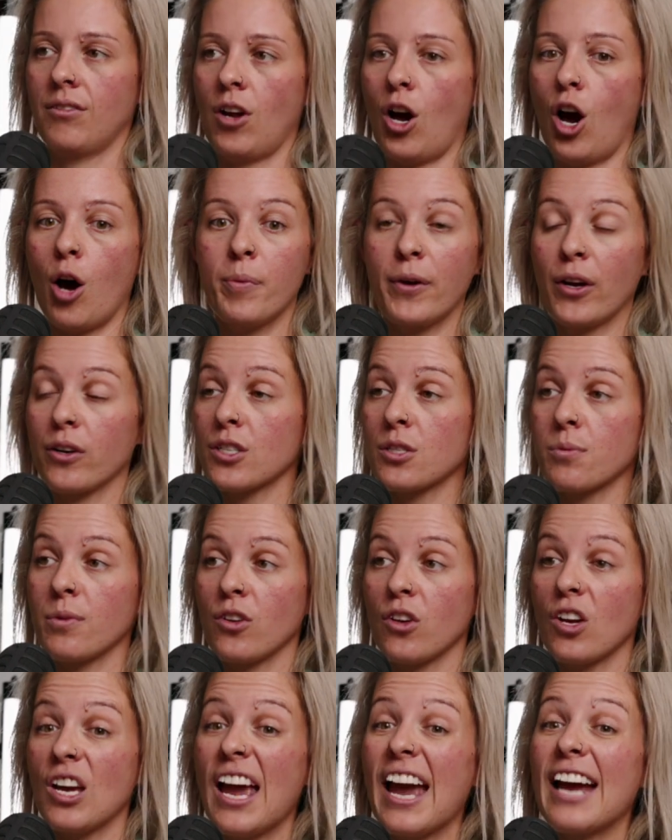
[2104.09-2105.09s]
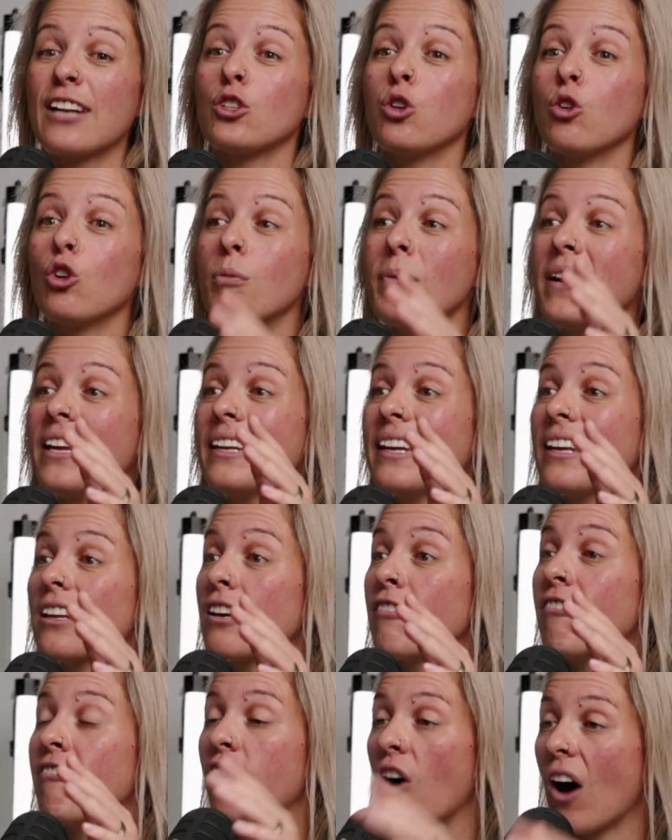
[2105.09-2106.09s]
I'll be honest with you. It took me nearly
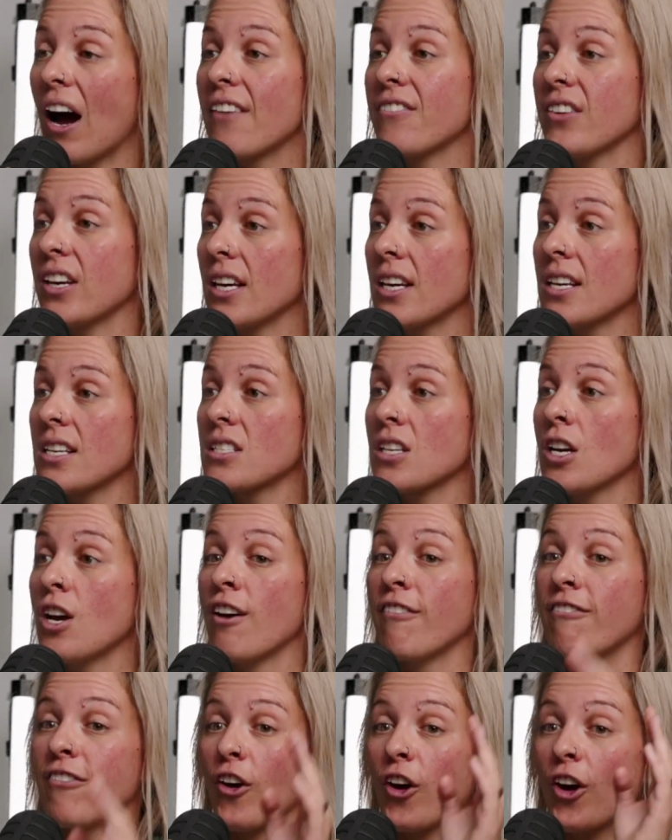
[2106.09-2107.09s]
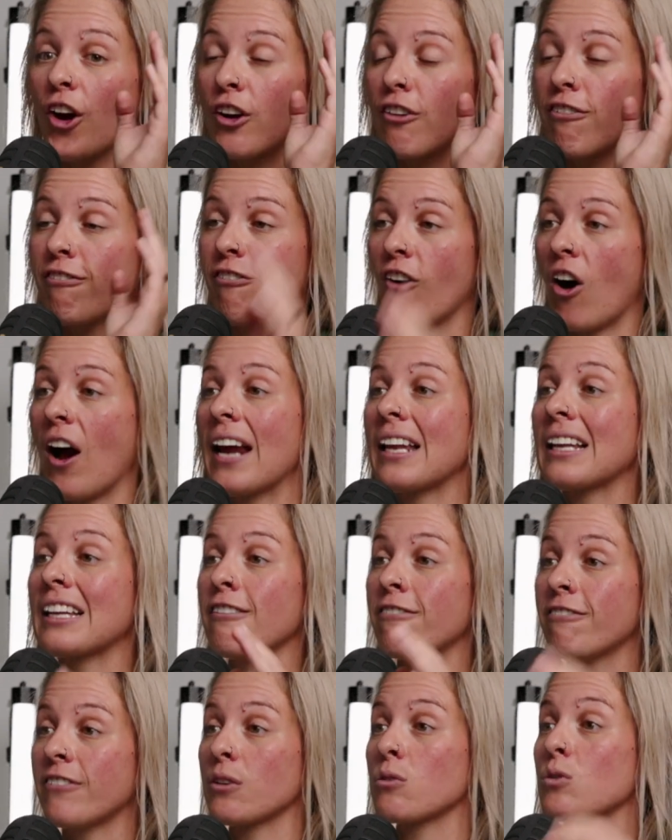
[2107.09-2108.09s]
5 years for her to finally
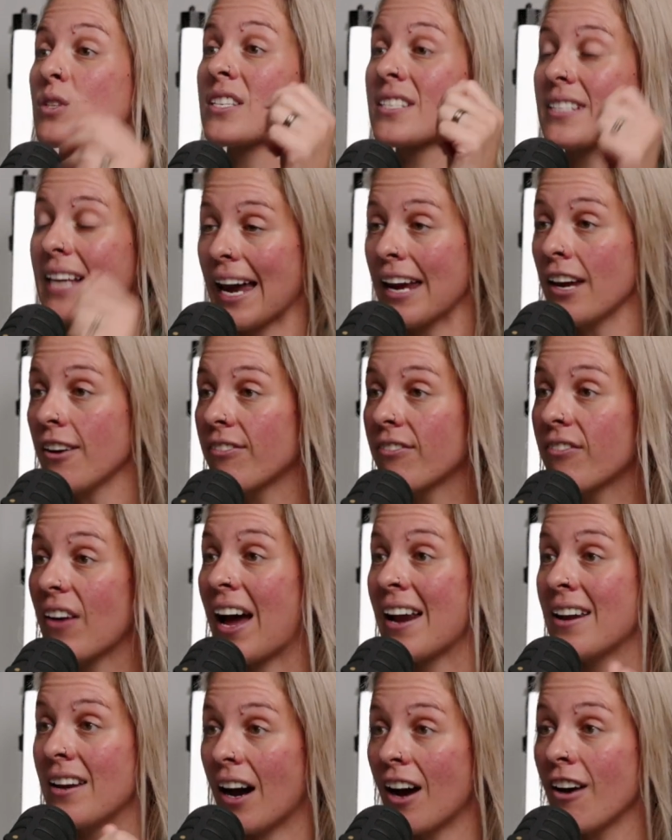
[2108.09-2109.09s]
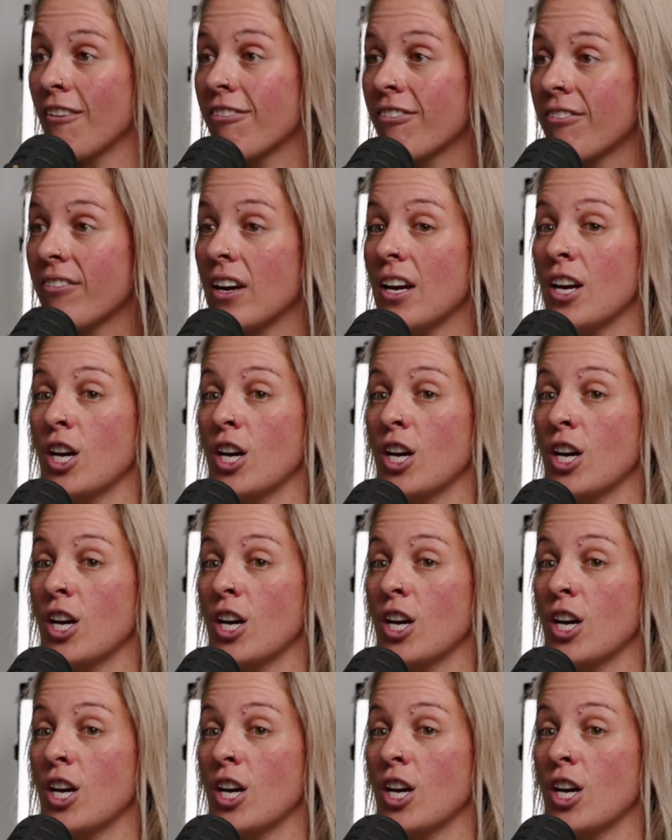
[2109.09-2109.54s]
feel safe enough